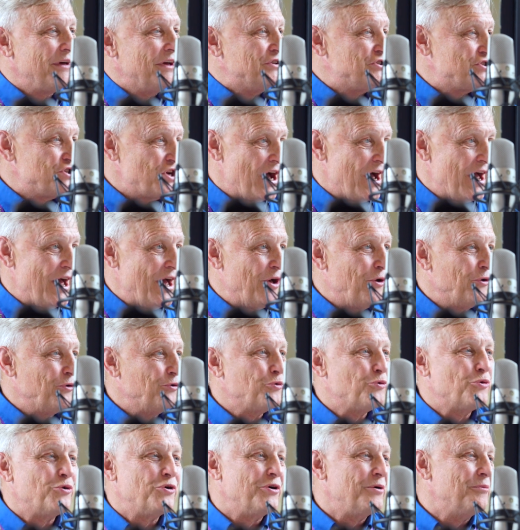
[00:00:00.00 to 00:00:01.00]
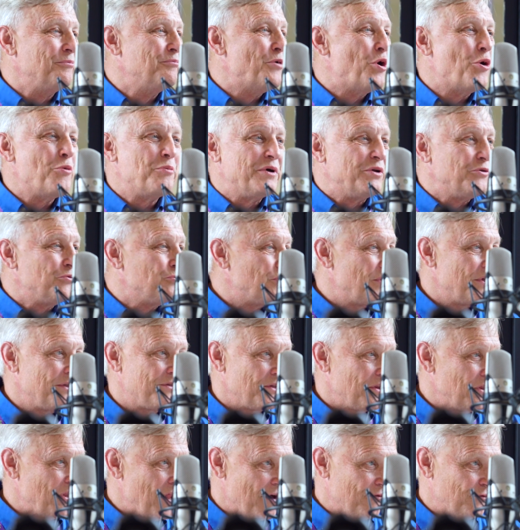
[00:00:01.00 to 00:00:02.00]
a child or a moment with
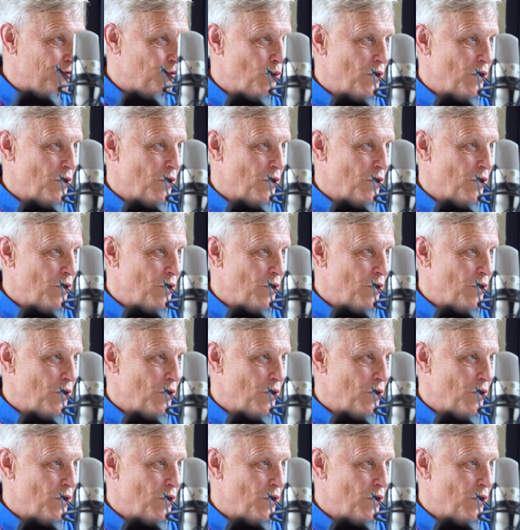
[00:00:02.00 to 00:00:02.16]
a loved